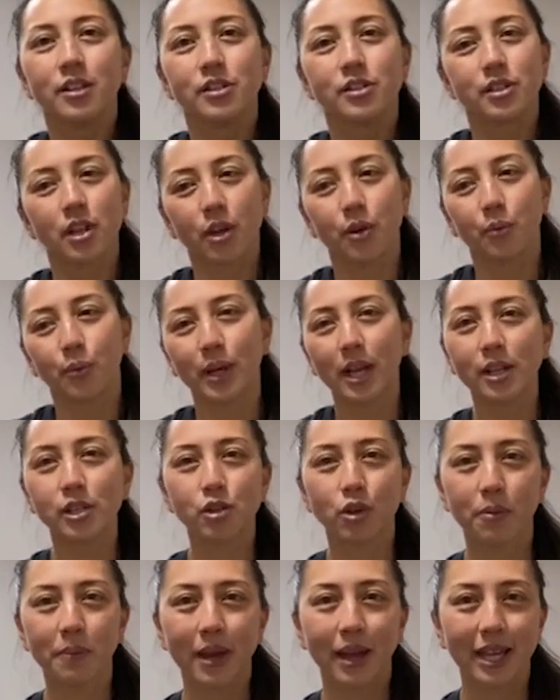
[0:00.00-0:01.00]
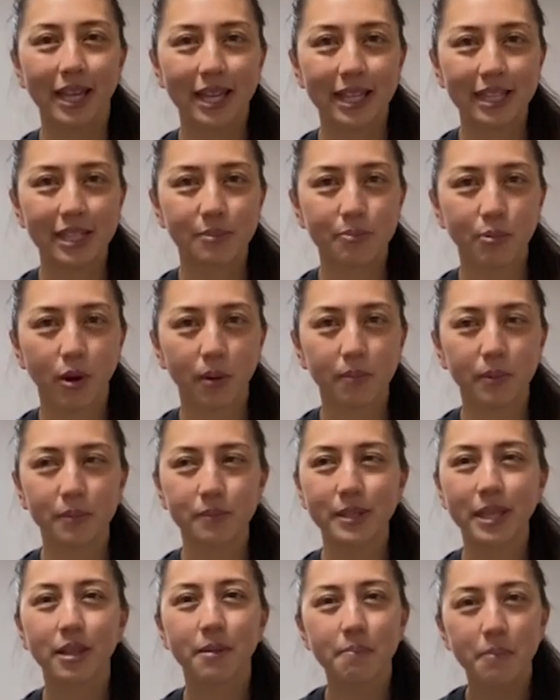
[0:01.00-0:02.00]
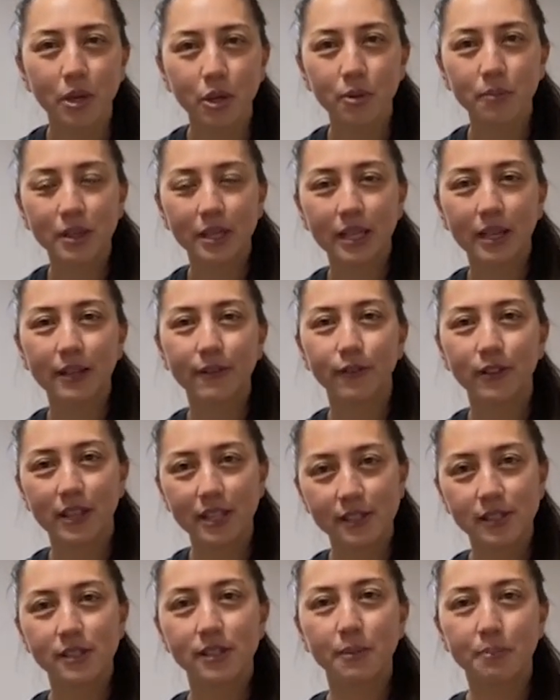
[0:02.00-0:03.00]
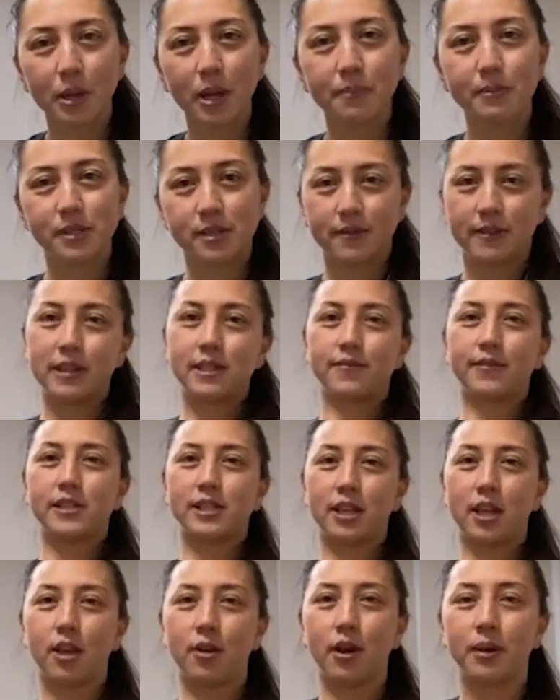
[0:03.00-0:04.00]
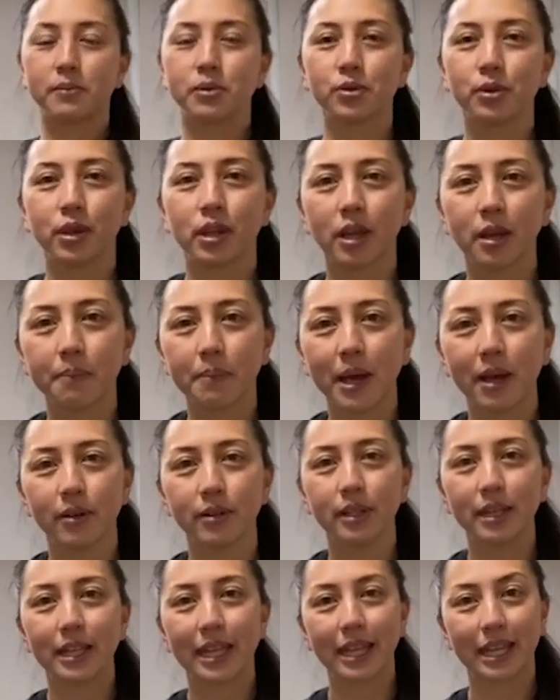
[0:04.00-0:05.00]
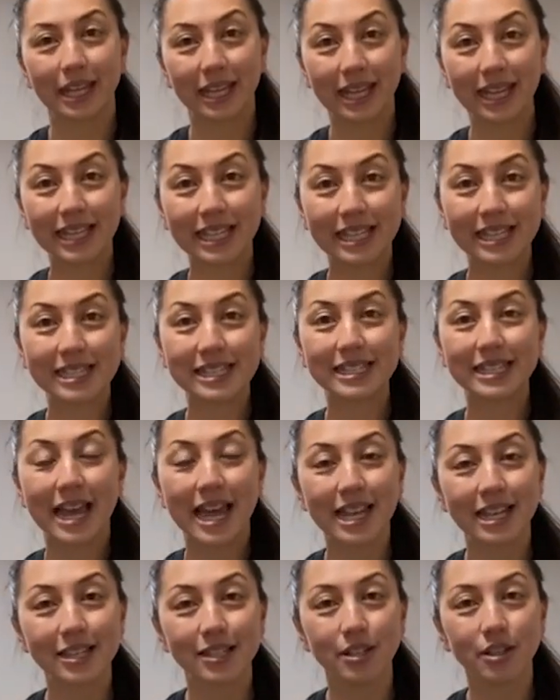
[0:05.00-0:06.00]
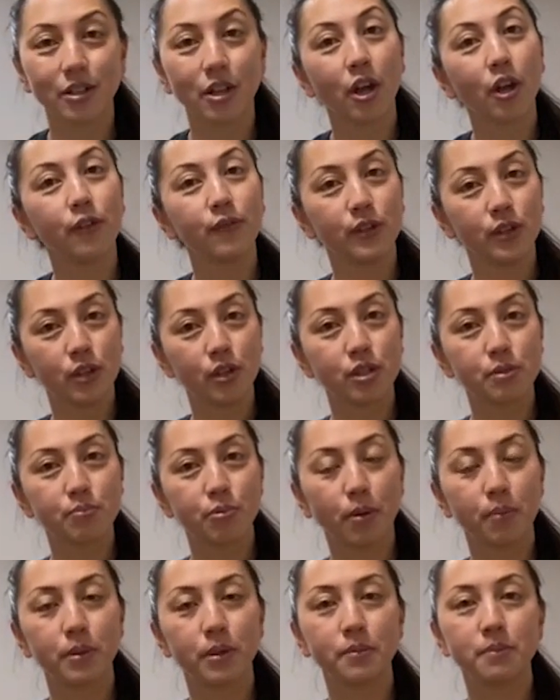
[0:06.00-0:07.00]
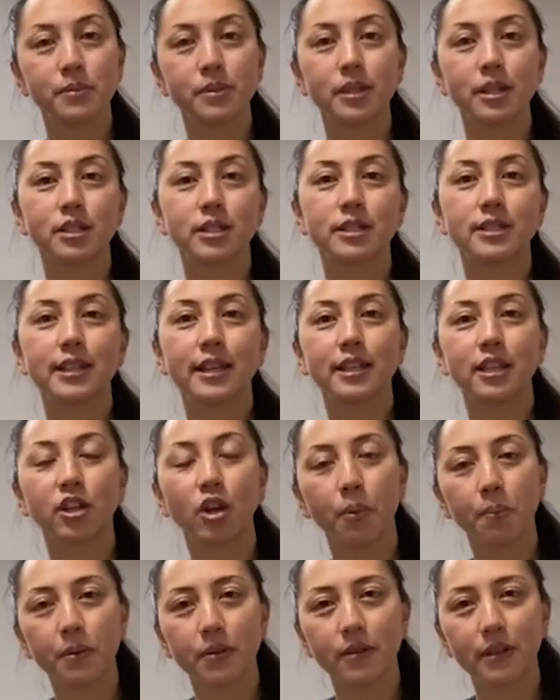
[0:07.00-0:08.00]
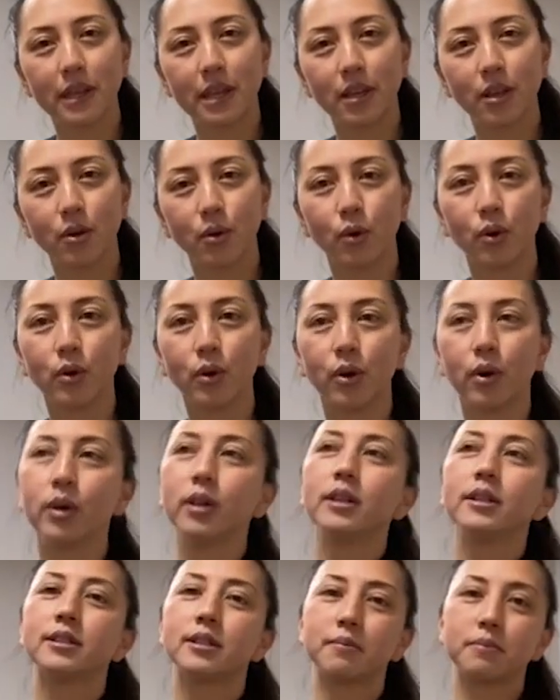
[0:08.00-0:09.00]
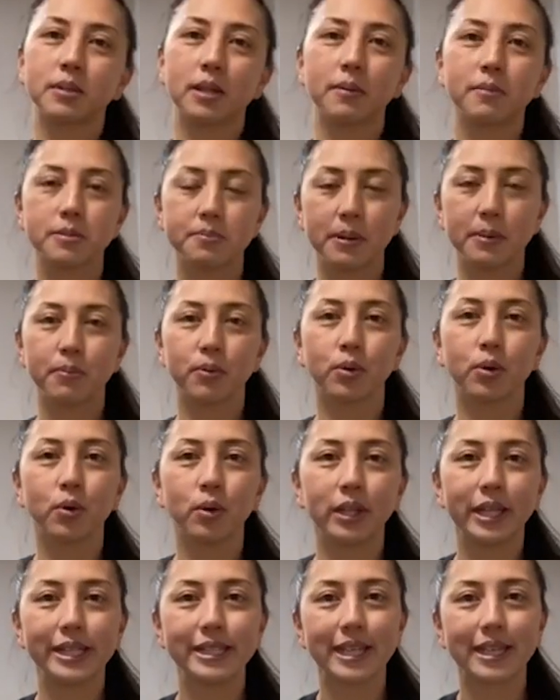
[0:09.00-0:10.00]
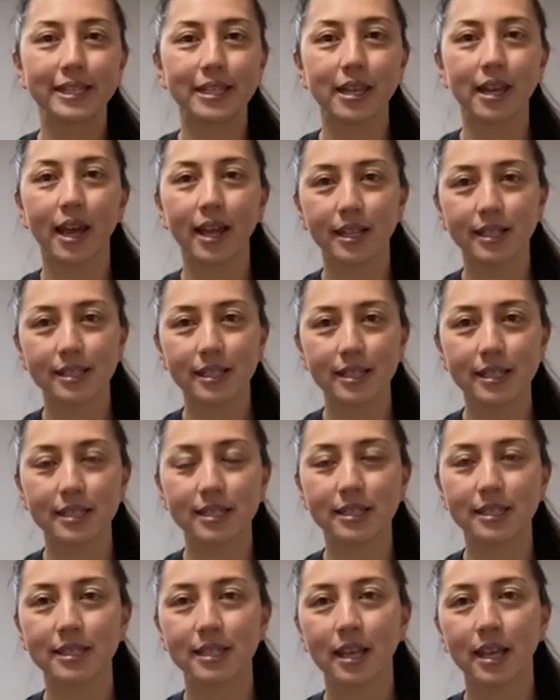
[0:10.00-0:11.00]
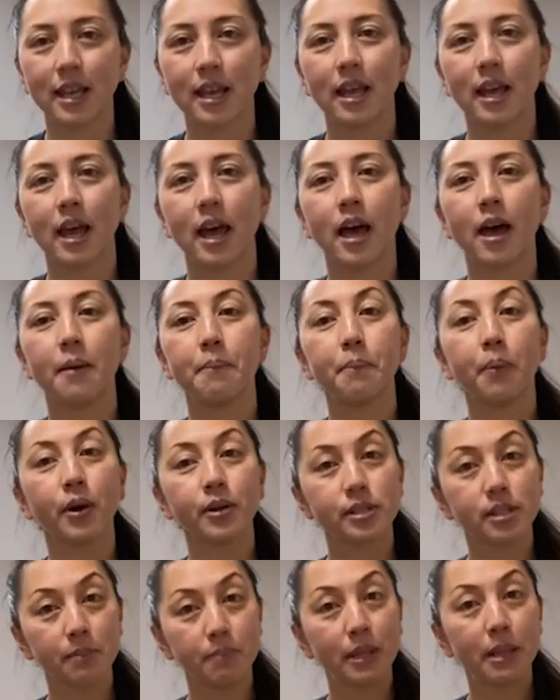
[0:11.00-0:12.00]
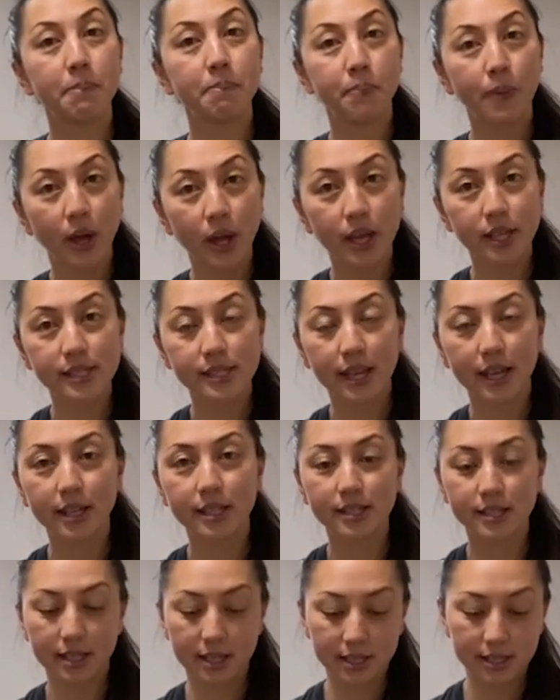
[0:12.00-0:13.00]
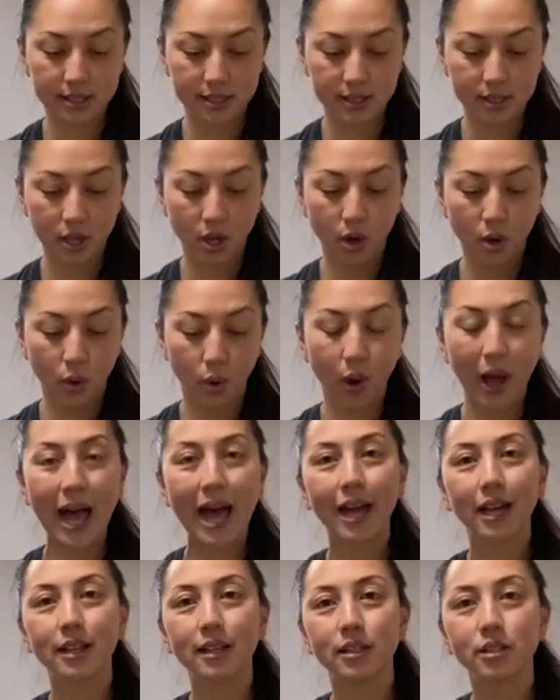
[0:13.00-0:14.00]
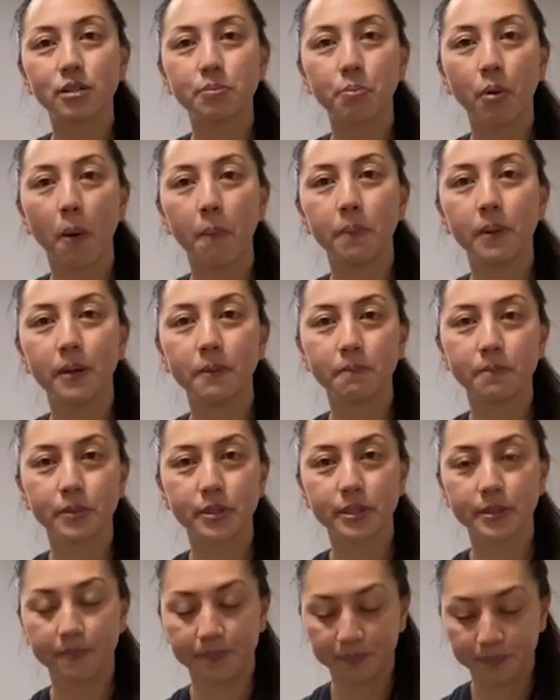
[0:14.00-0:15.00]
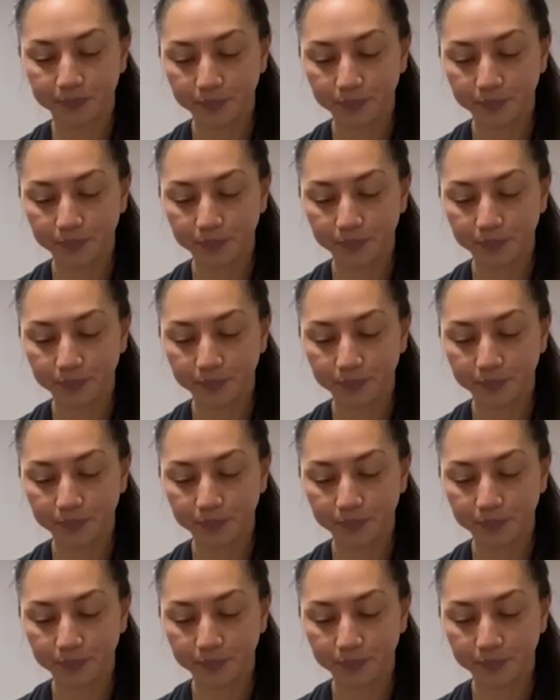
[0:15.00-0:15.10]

So when I talk about Achilles problems, at the moment, uh, for this, the purpose of this video, I'm talking about like Achilles tendon overuse problems such as tendinopathy or sometimes people call it tendonitis, um, possibly bursitis or Haglund's problems.